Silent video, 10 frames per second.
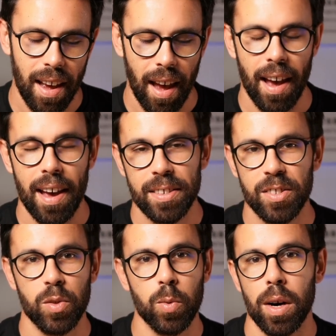as
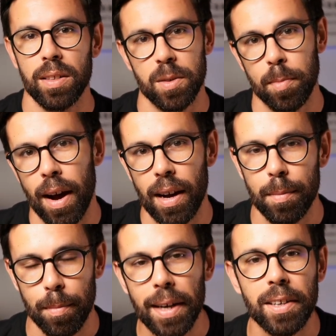the ones by
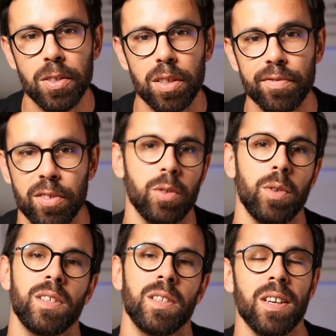Microsoft, so
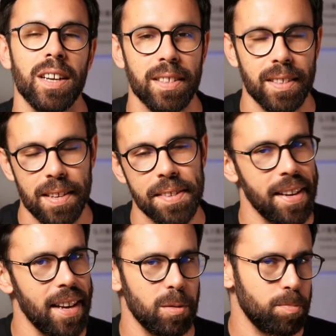it's not as
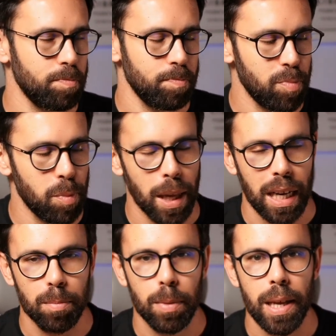easy as plug
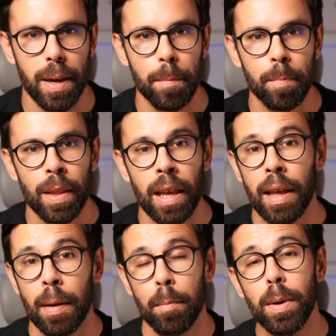and play.
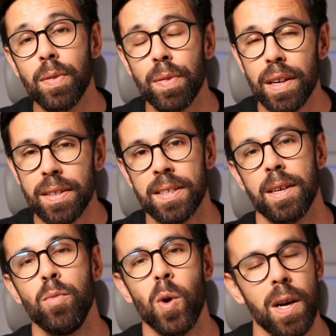But there's
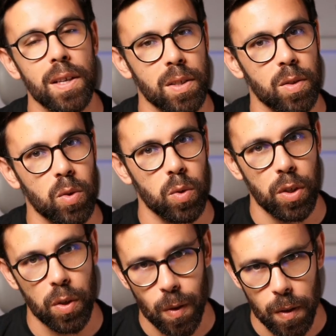some ways to
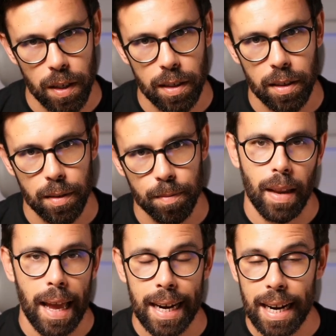use it.
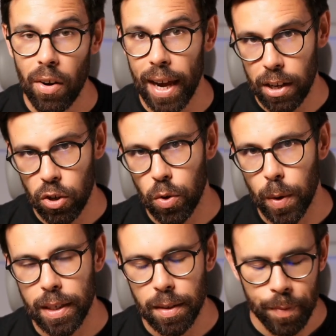And how can you do
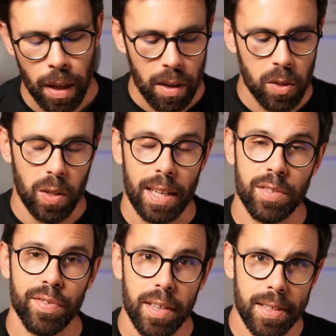it? So
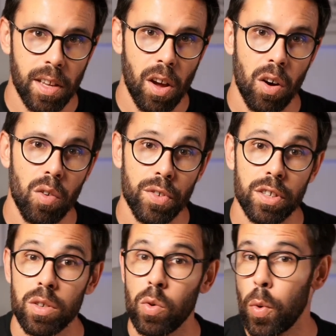let's first
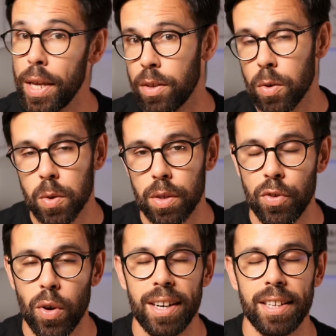cover Windows.
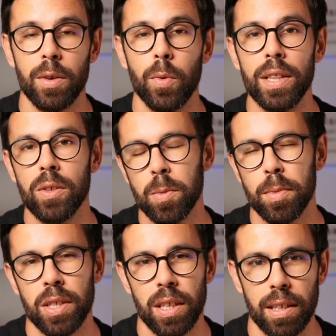If you are in a Windows
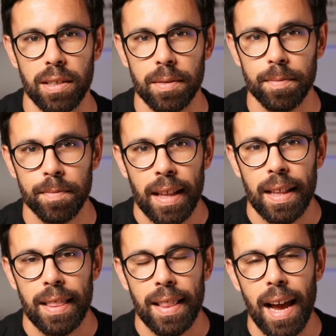machine,
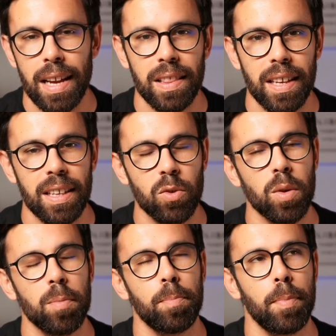likely it
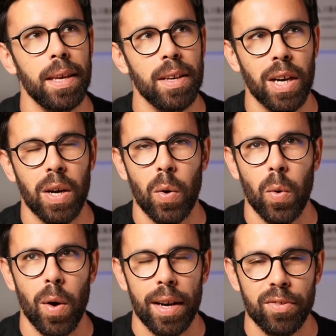will be
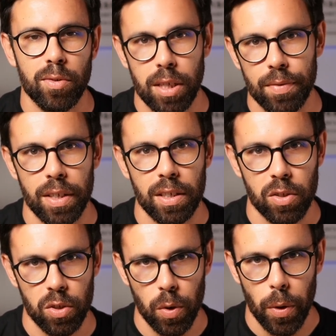quite trivial
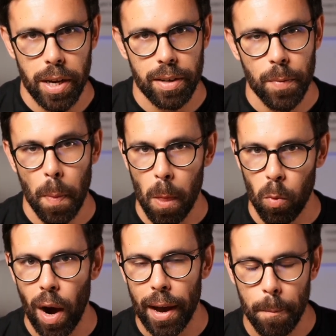to do it.
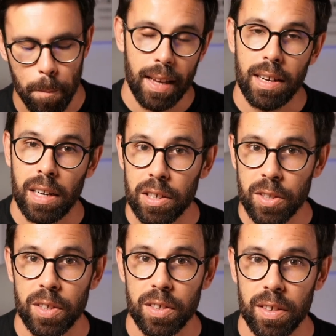Why?
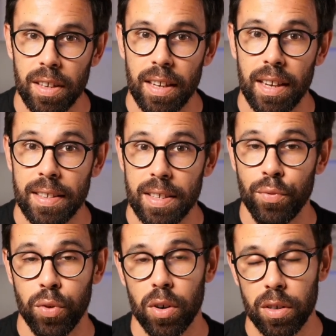Cursor is a
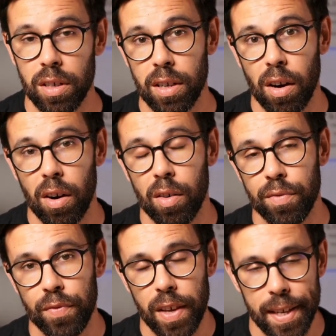fork of
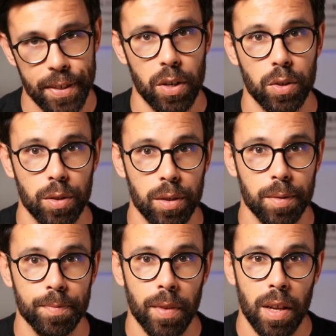VS Code,
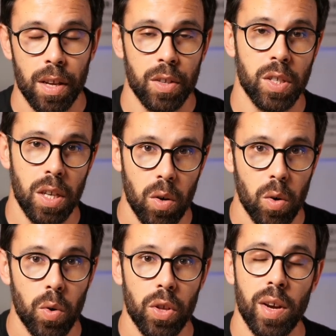
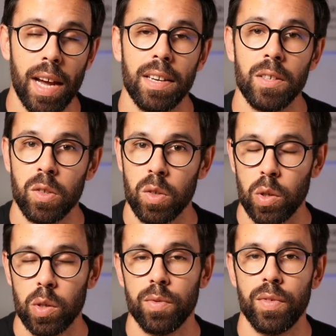so you can
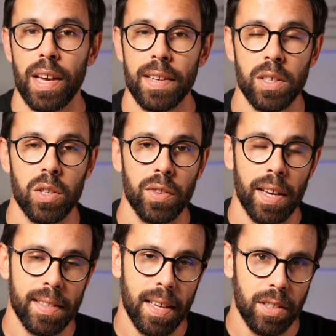install VS Code
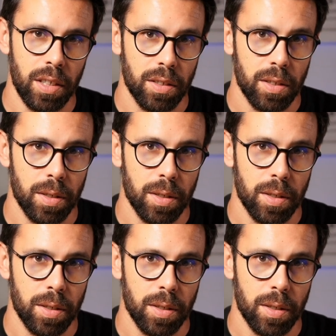extensions.